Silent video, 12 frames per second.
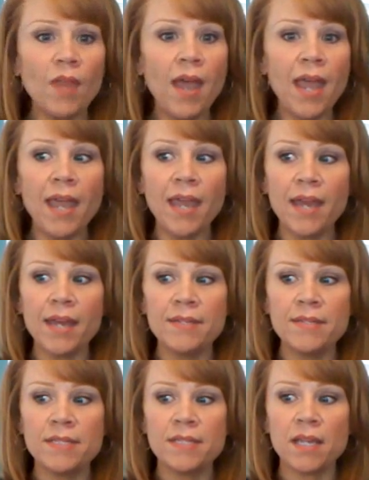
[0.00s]

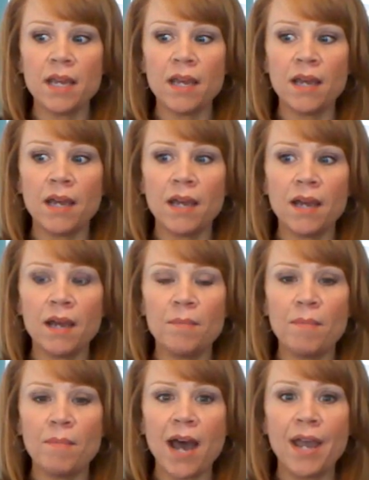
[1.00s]
And
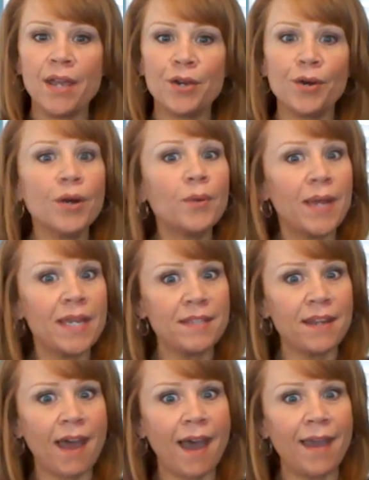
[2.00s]
my current weight
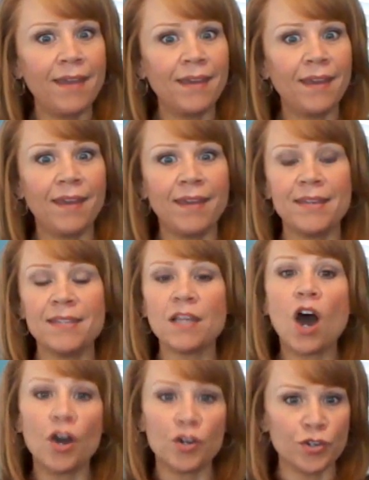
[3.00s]
today is
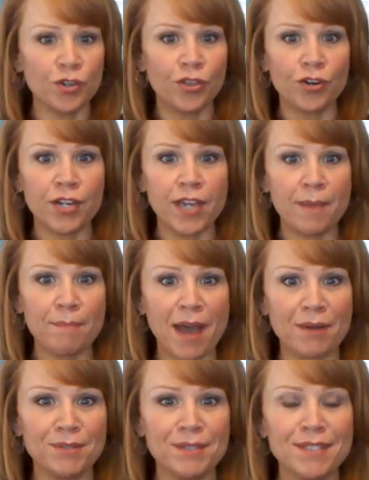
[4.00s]
138
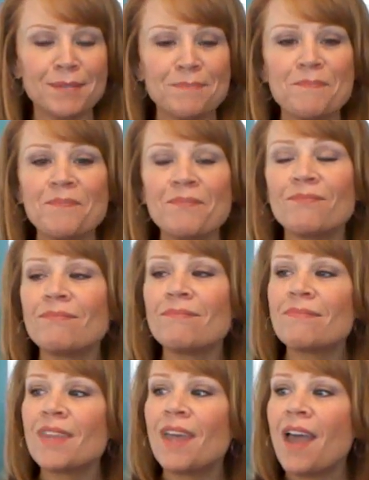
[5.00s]
pounds.
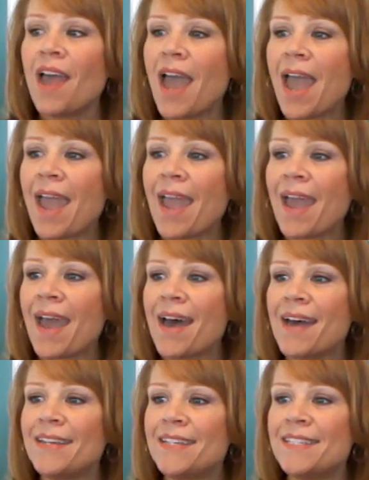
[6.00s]

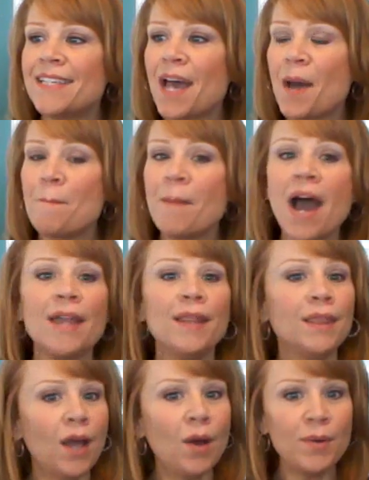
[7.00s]
And my
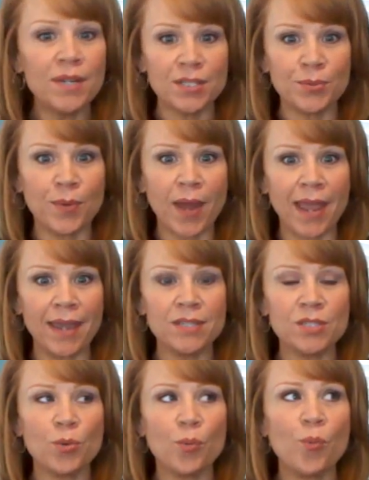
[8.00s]
lowest
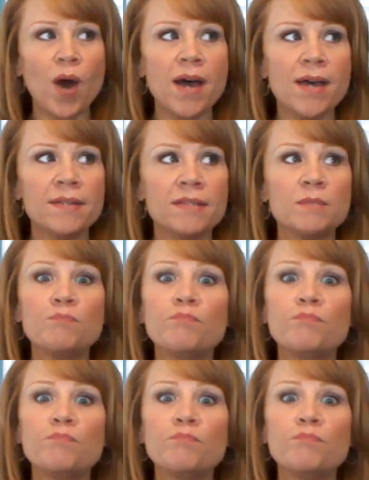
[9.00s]
weight was